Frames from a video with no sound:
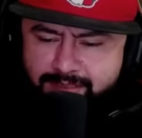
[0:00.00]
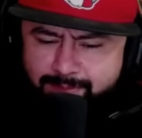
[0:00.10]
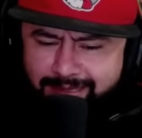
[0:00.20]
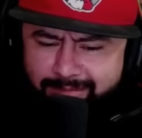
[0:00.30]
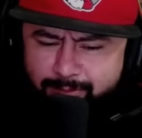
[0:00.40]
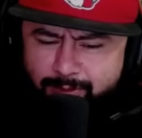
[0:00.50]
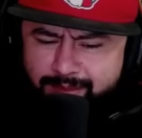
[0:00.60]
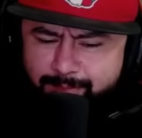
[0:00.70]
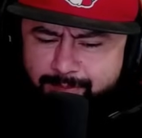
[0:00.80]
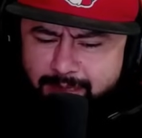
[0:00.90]
but I
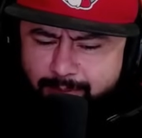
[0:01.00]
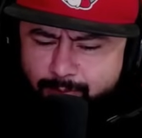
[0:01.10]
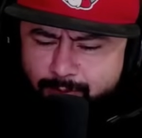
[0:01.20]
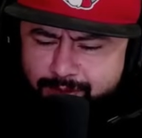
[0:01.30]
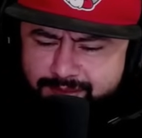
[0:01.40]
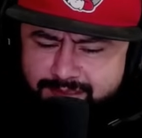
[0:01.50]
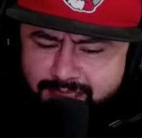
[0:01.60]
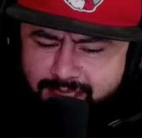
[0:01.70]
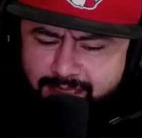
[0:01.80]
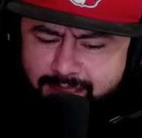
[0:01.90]
wanna
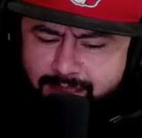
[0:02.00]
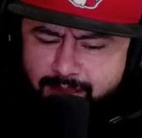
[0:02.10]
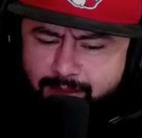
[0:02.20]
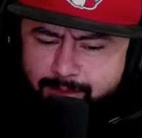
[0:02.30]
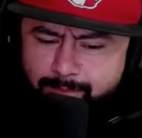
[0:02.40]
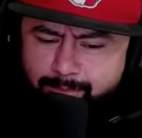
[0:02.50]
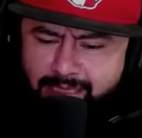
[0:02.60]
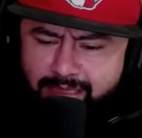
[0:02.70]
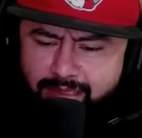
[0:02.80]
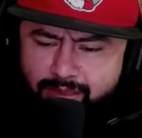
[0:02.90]
say
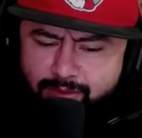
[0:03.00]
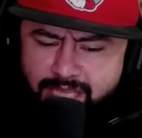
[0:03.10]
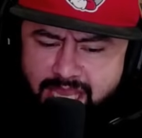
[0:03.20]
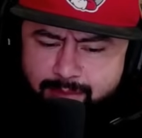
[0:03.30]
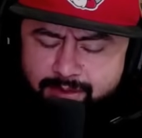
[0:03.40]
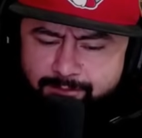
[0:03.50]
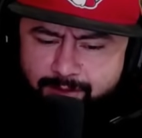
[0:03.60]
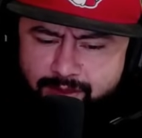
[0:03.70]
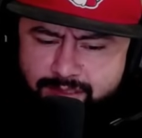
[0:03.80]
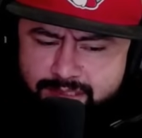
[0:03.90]
BDO came in
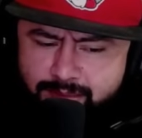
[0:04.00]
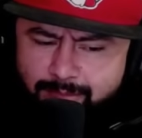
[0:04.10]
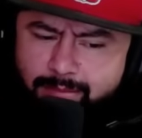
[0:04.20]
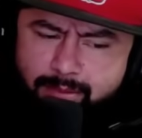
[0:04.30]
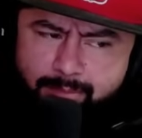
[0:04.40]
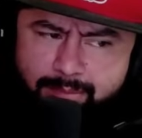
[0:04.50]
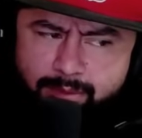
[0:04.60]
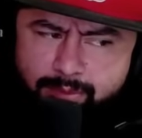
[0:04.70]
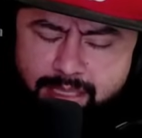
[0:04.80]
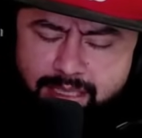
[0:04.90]
first. Maybe
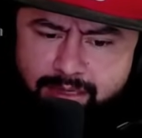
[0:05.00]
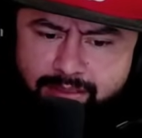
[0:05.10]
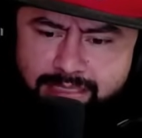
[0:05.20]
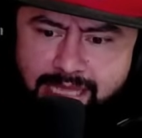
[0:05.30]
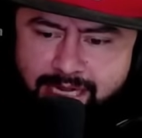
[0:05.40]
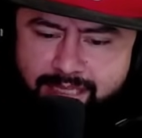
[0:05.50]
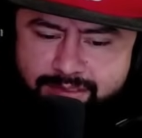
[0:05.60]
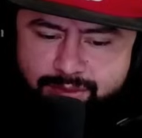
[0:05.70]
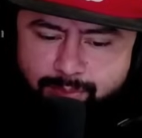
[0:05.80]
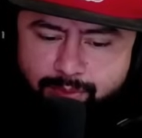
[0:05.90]
we can get our data guys
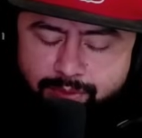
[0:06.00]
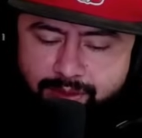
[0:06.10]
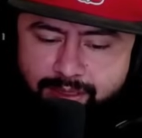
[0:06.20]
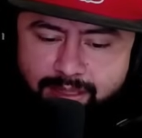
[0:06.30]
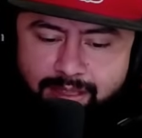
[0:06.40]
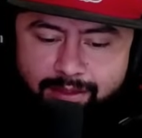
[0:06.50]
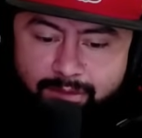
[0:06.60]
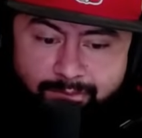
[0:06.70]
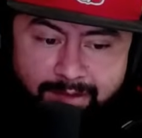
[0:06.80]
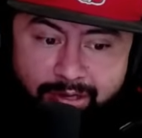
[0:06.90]
to pull the
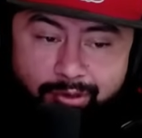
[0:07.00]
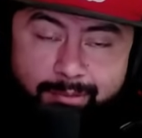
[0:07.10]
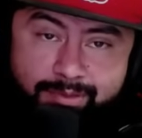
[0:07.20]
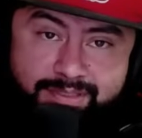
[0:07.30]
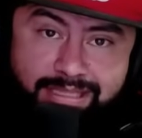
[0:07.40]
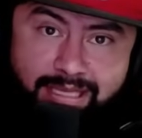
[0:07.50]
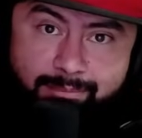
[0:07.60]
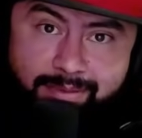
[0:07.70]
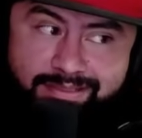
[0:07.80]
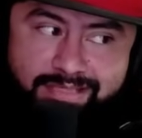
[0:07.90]
final numbers, and that could
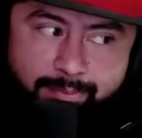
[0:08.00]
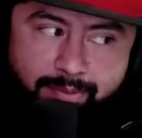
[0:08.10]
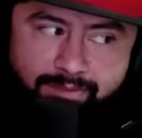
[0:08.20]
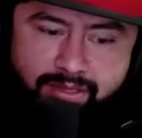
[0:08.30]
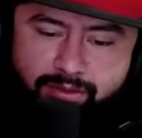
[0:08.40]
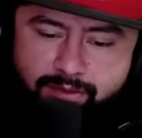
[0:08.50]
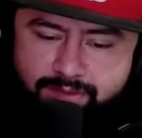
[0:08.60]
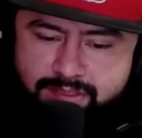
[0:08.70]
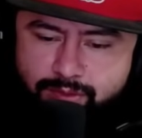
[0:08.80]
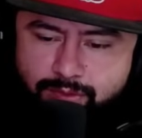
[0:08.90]
be a separate video of
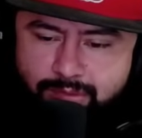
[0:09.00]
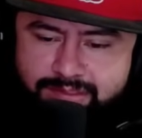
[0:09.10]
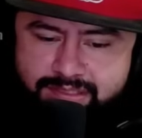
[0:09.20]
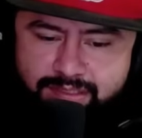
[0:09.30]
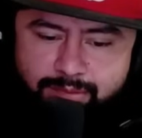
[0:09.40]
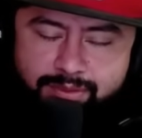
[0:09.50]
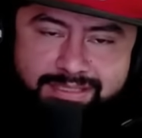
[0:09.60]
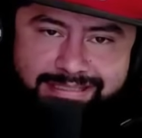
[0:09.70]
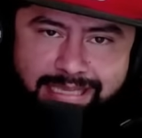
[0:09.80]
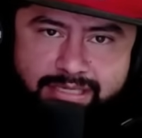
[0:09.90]
its own once
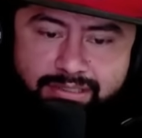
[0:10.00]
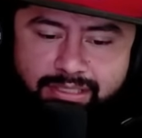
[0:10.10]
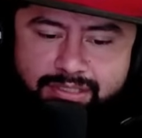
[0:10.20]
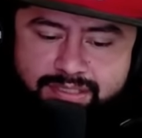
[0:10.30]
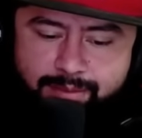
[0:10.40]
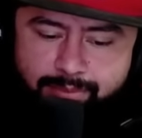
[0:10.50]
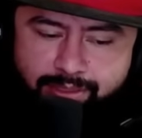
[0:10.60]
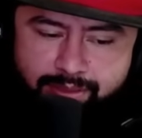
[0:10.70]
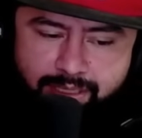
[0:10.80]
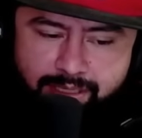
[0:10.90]
it's actually in summary.
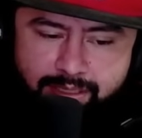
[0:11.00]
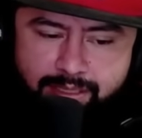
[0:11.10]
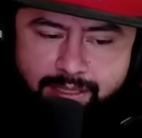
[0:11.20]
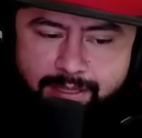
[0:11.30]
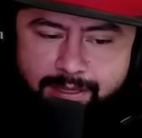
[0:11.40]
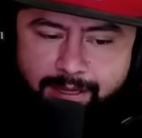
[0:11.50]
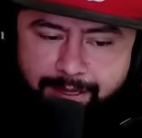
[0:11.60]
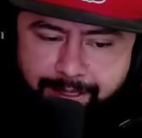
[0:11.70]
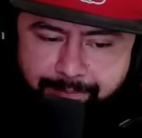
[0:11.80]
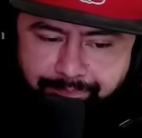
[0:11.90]
Okay,
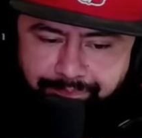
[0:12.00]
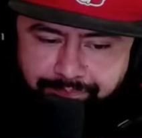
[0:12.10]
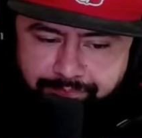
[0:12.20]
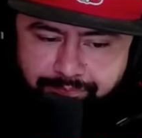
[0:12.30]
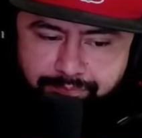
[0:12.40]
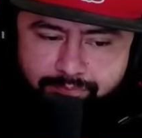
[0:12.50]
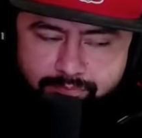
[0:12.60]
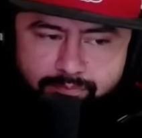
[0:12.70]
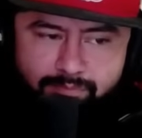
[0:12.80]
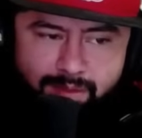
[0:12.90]

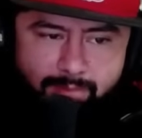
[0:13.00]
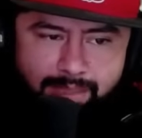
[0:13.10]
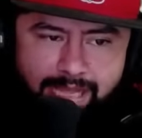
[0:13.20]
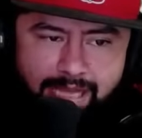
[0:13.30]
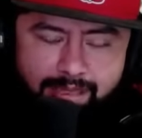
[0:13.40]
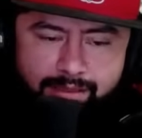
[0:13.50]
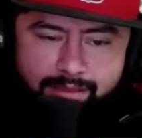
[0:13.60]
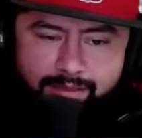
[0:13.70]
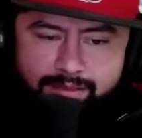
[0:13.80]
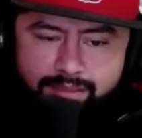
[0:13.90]
but yeah, to